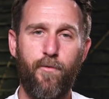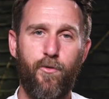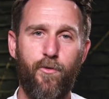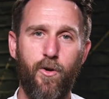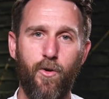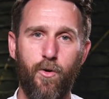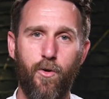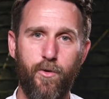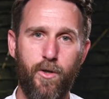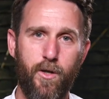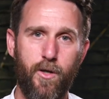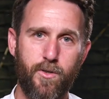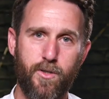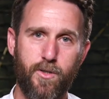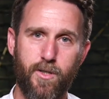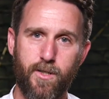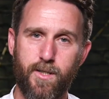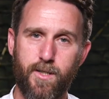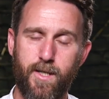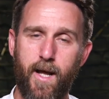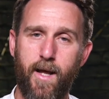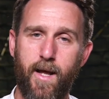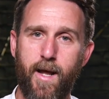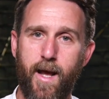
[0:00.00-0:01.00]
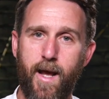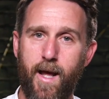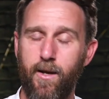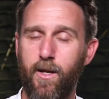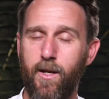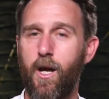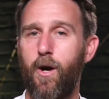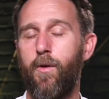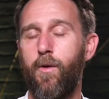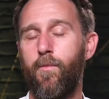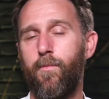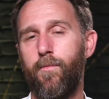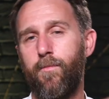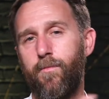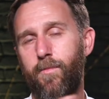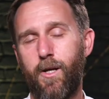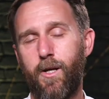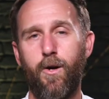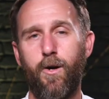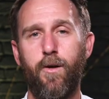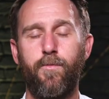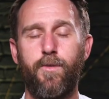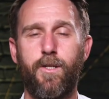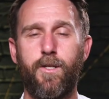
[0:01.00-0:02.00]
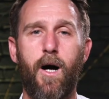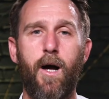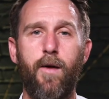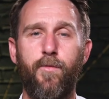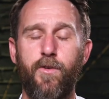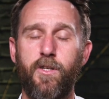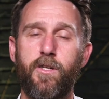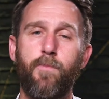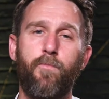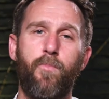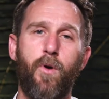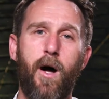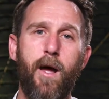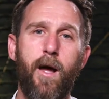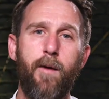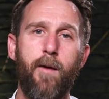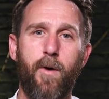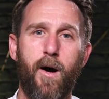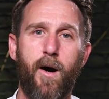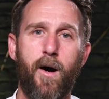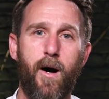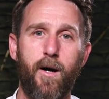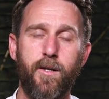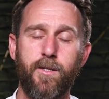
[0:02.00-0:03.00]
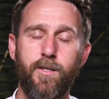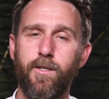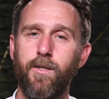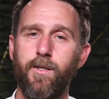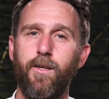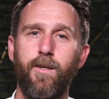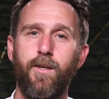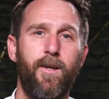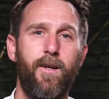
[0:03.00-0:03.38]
If you're used to CNN, go and, go and dive into Breitbart.